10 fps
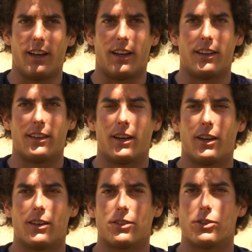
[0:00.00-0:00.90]
And
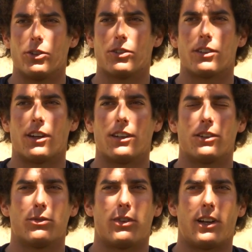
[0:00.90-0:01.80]
so you started
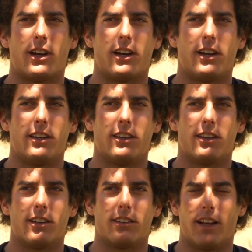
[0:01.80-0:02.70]
to fly
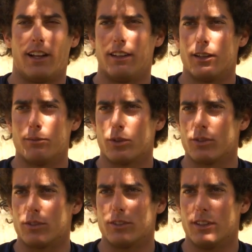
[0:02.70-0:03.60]
in El Yemo,
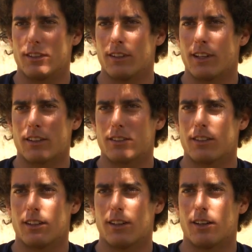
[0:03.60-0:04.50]
no? It's the next
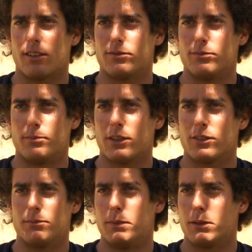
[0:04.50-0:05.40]

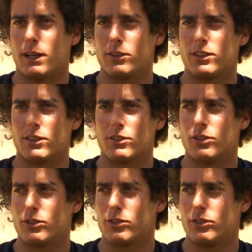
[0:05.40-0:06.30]
big mountain
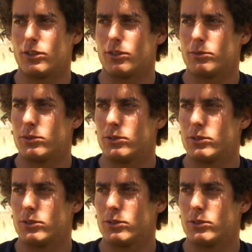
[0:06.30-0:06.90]
close to your home.